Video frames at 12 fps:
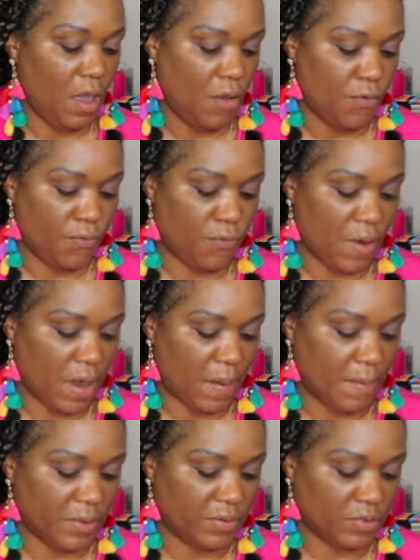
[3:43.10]

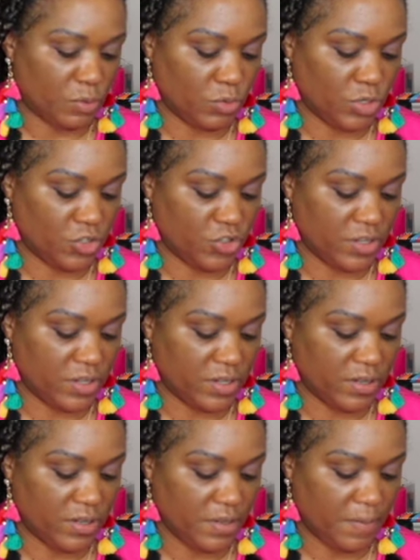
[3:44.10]
from Sonia
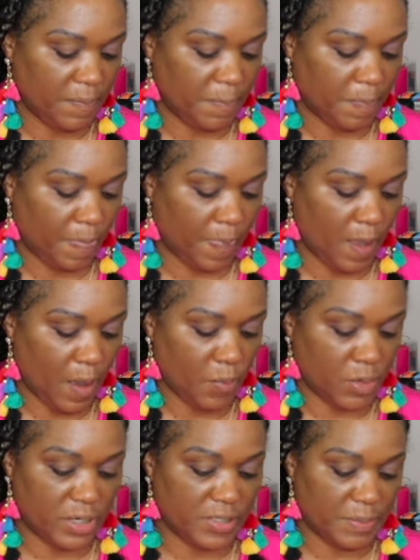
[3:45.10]
G, I'm
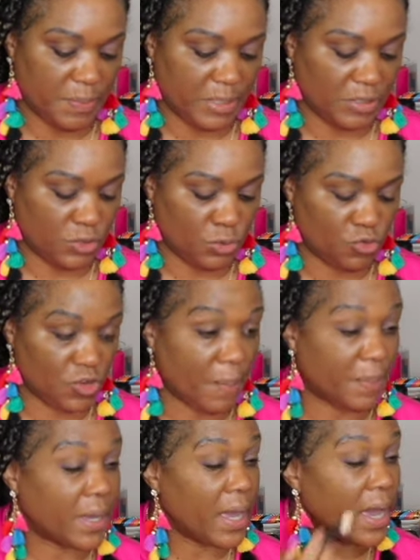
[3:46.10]
going to dip into
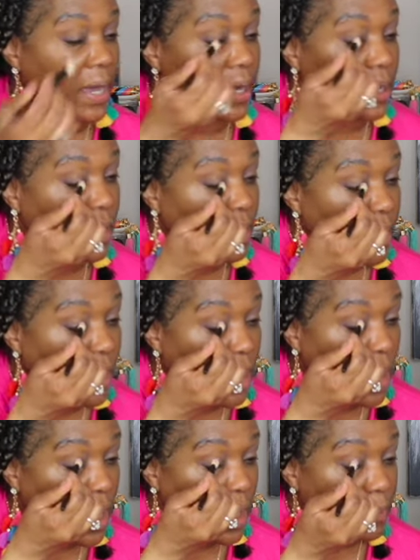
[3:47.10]
Tropicana
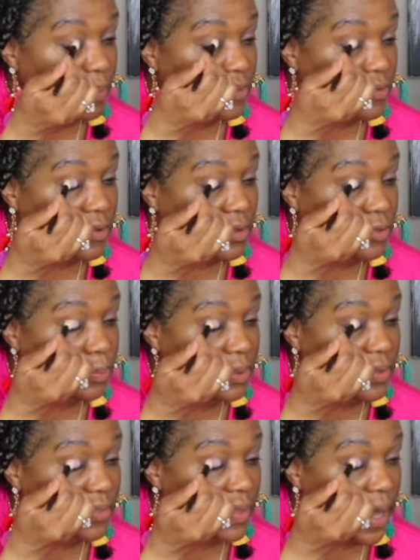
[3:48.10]
I'm going to start to
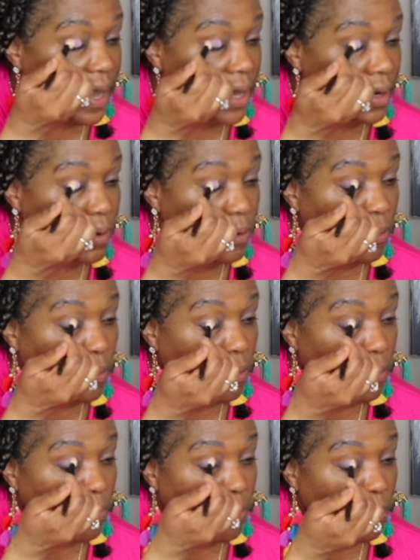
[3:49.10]
put that
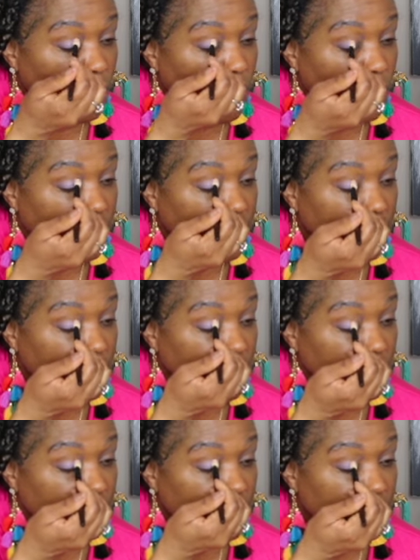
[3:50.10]
on
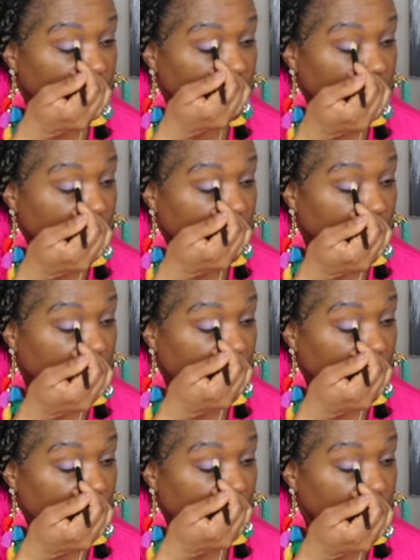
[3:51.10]
the
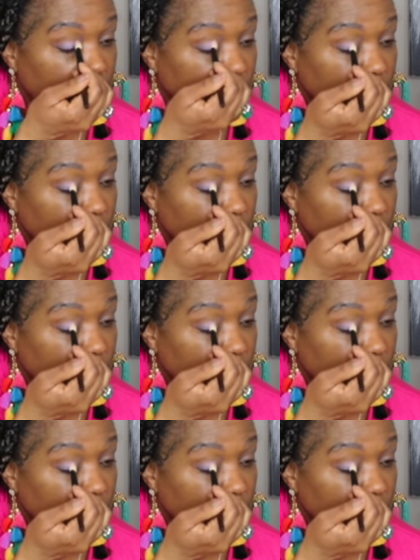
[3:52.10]
eye.